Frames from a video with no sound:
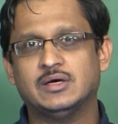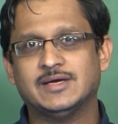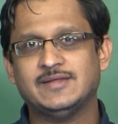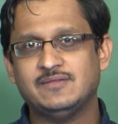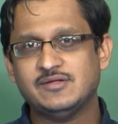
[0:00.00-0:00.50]

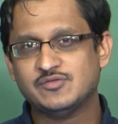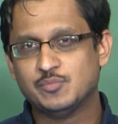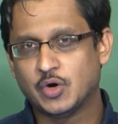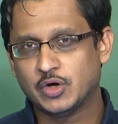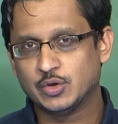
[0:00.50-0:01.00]
In this
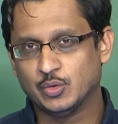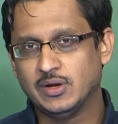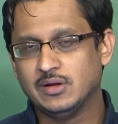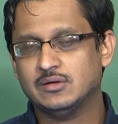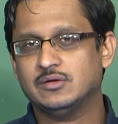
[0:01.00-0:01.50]

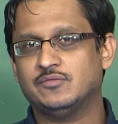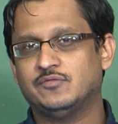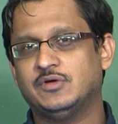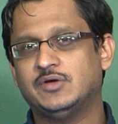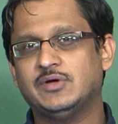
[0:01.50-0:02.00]
module,
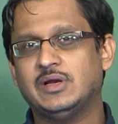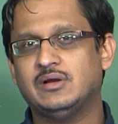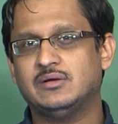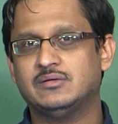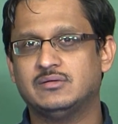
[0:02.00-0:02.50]
we
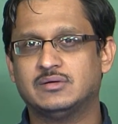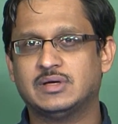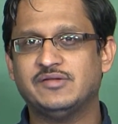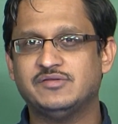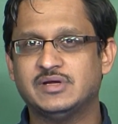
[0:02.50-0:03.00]
will
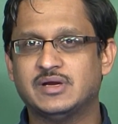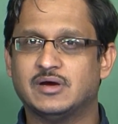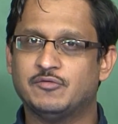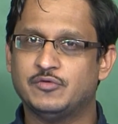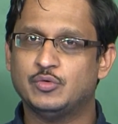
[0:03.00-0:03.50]
consider
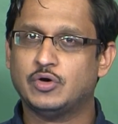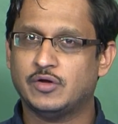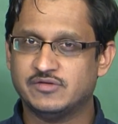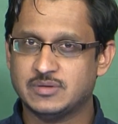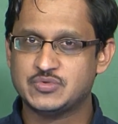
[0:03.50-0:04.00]
a few
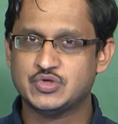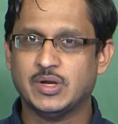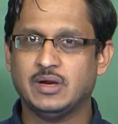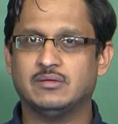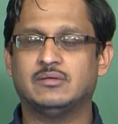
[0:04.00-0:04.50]

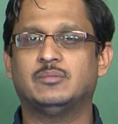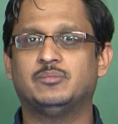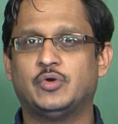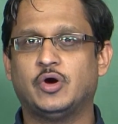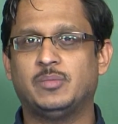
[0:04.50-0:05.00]
conceptual
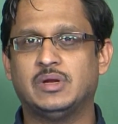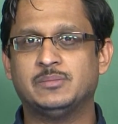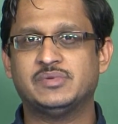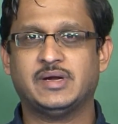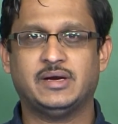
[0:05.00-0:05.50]

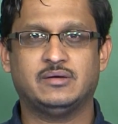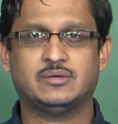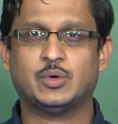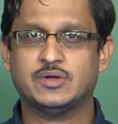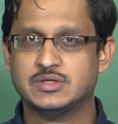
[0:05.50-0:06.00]
problems and
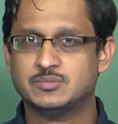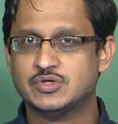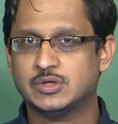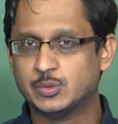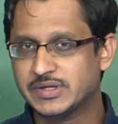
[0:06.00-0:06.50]

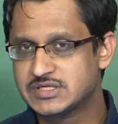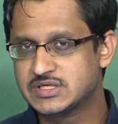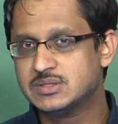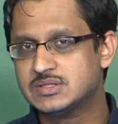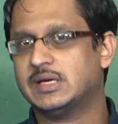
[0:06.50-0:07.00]
conceptual
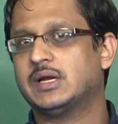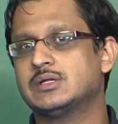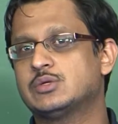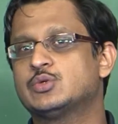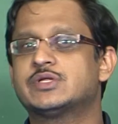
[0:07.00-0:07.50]
questions that are
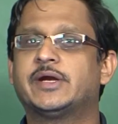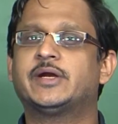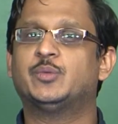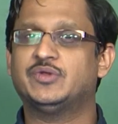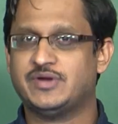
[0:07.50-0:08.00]

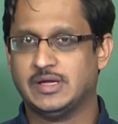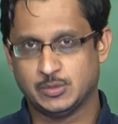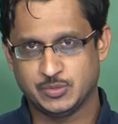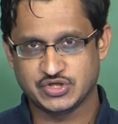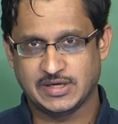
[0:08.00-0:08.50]
associated with
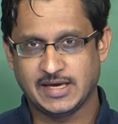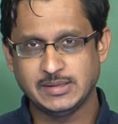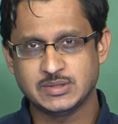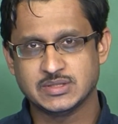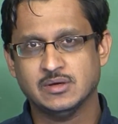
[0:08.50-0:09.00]
transmission
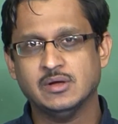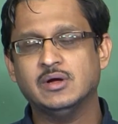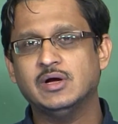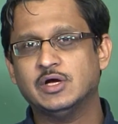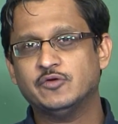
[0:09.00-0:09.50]
lines,
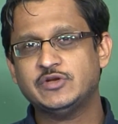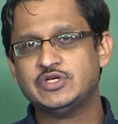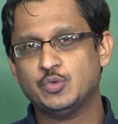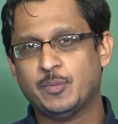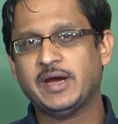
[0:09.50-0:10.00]

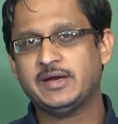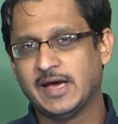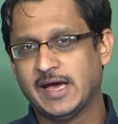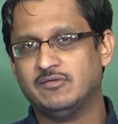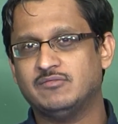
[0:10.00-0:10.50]
which you might
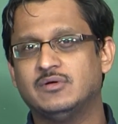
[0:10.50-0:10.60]
have